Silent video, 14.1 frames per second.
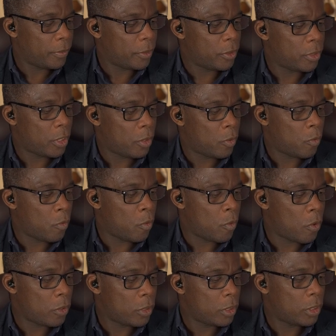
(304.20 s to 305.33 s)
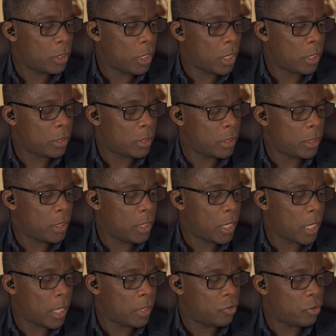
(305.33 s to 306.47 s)
so what does
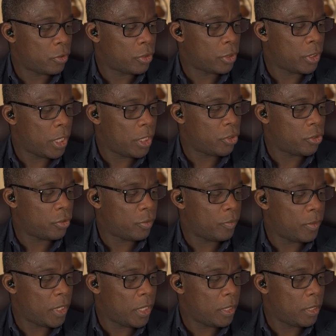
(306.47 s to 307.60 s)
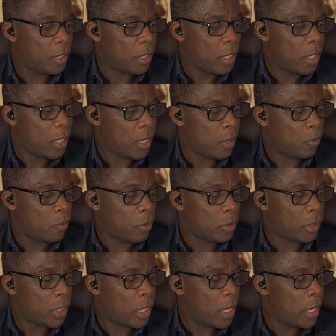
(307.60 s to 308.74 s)
dehydrogenation mean and
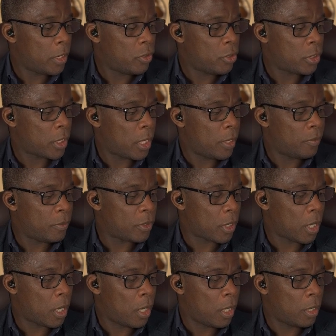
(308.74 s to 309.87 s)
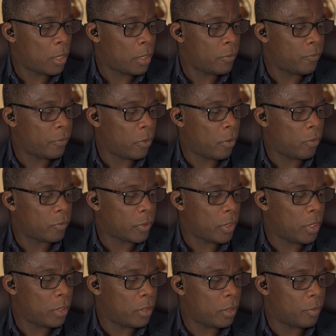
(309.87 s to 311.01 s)
what enzymes are involved
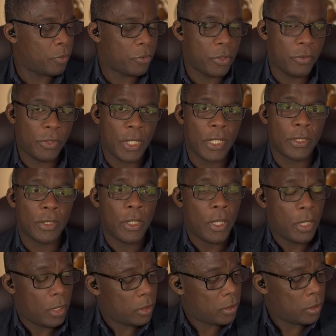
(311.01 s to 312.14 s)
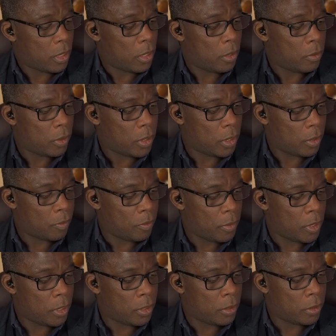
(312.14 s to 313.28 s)
in the process? So it
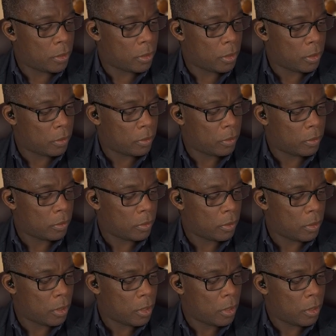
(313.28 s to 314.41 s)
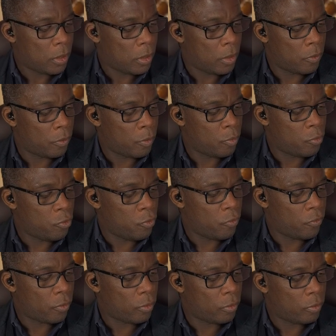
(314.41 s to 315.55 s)
means the
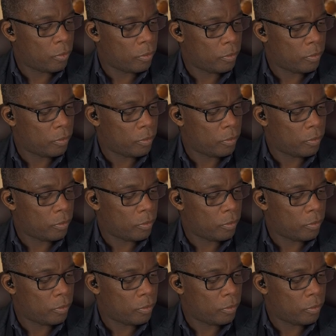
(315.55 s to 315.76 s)
removal